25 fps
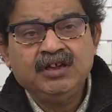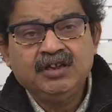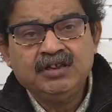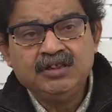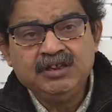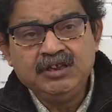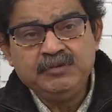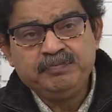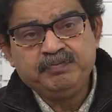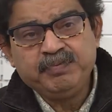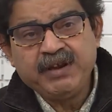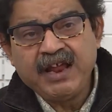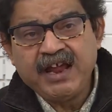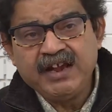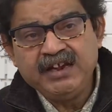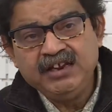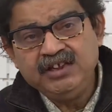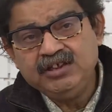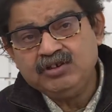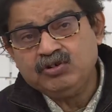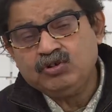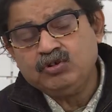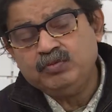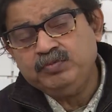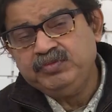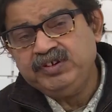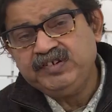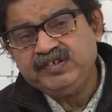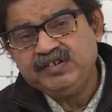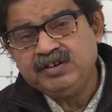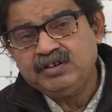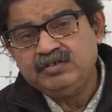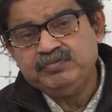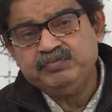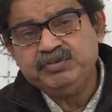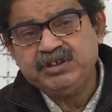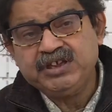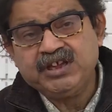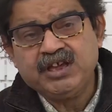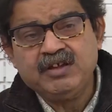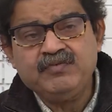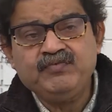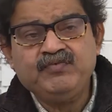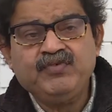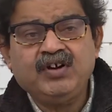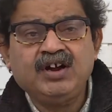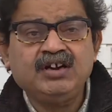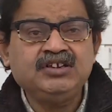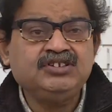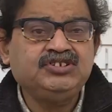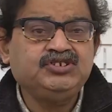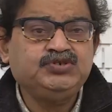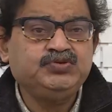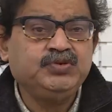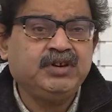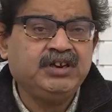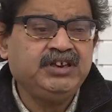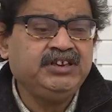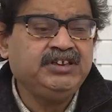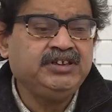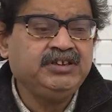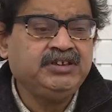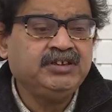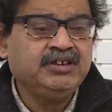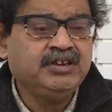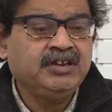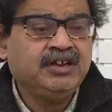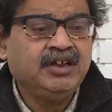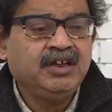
the Planning Commission became virtually